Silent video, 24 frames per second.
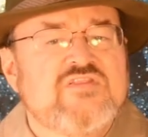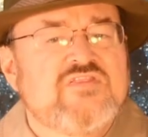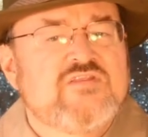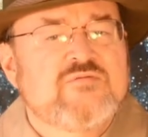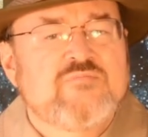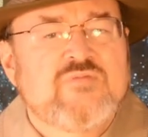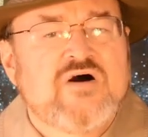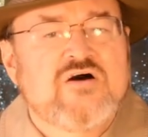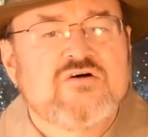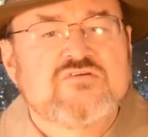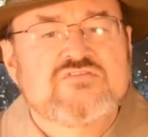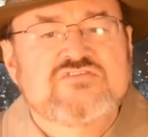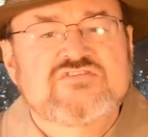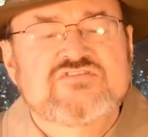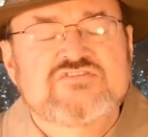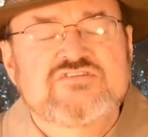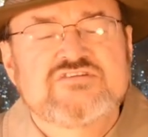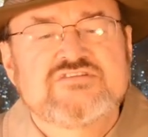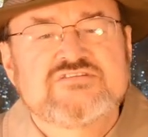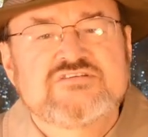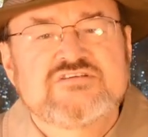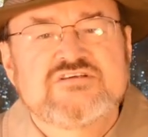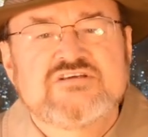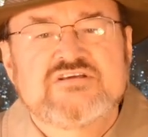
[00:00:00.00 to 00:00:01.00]
with the
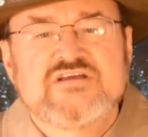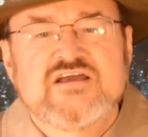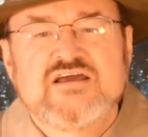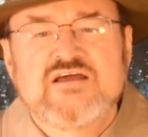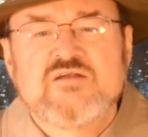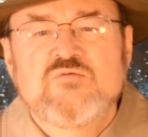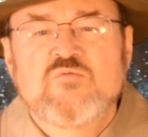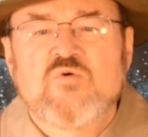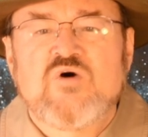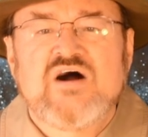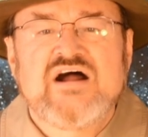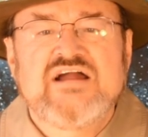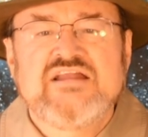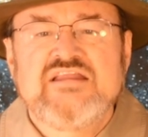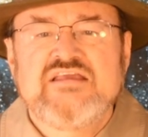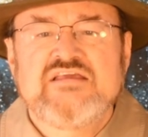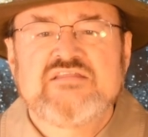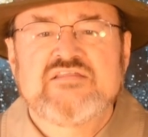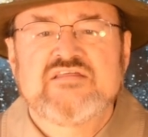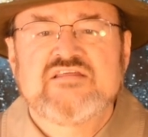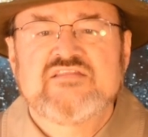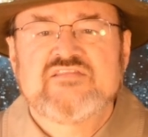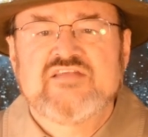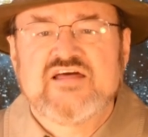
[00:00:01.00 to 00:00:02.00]
most? And why do
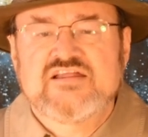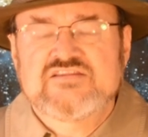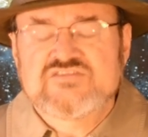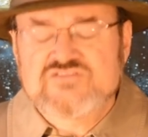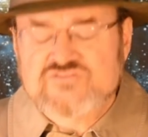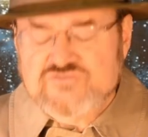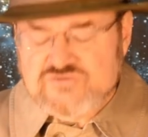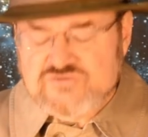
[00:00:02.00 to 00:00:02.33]
you think that's